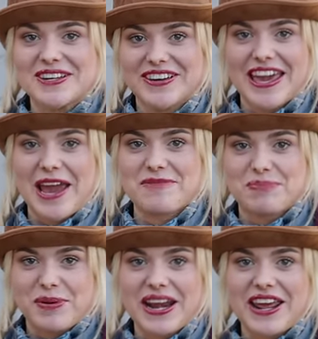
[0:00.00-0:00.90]
looking
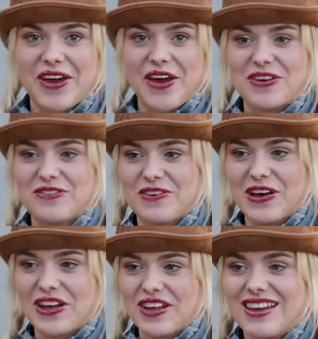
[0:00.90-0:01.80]
pretty good
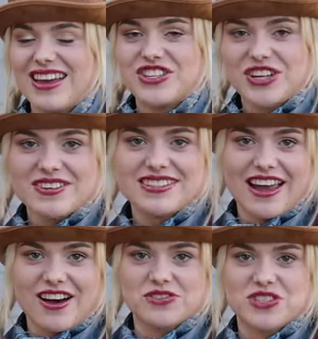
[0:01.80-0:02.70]
for a
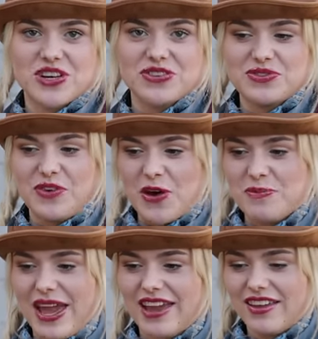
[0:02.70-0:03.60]
Tuesday afternoon's
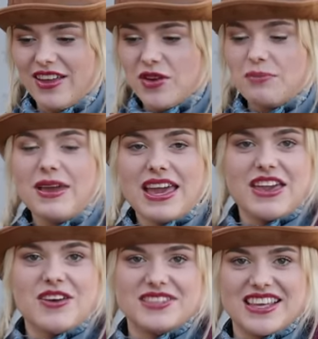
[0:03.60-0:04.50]
filming. Me
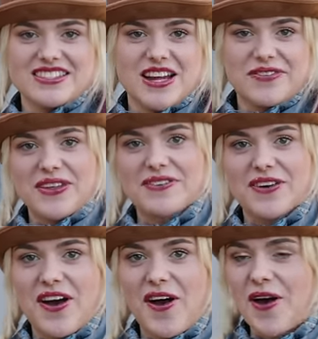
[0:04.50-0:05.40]
using stuff that I've
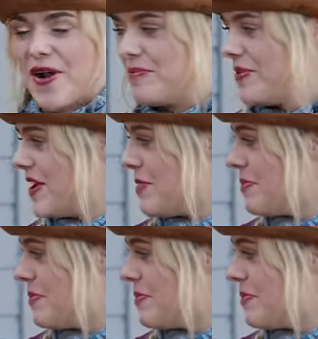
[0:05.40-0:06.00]
got at home, a